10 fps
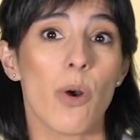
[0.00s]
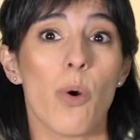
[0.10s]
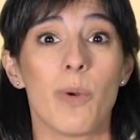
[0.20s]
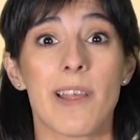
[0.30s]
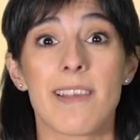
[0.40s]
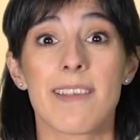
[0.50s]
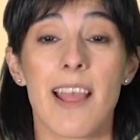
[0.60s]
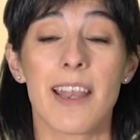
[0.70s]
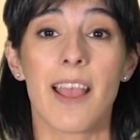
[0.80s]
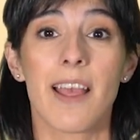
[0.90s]
or a
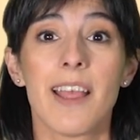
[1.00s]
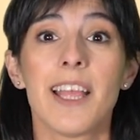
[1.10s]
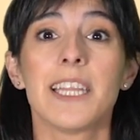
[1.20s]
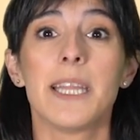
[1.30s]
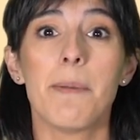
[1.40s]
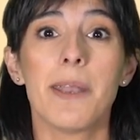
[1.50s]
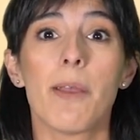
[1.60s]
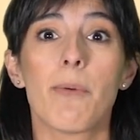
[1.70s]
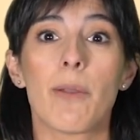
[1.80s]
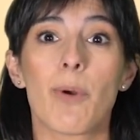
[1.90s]
C-section, should be
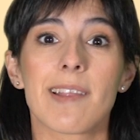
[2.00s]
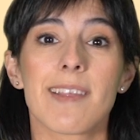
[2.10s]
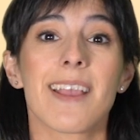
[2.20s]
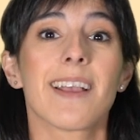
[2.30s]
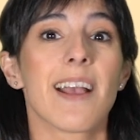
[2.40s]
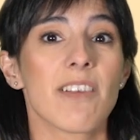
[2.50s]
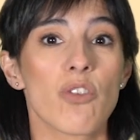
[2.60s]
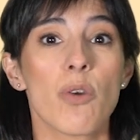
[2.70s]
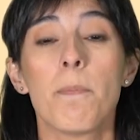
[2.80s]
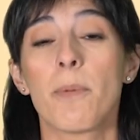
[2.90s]
evaluated on a
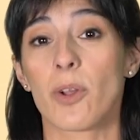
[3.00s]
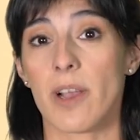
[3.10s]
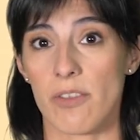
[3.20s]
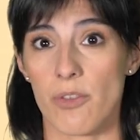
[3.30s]
case-by-case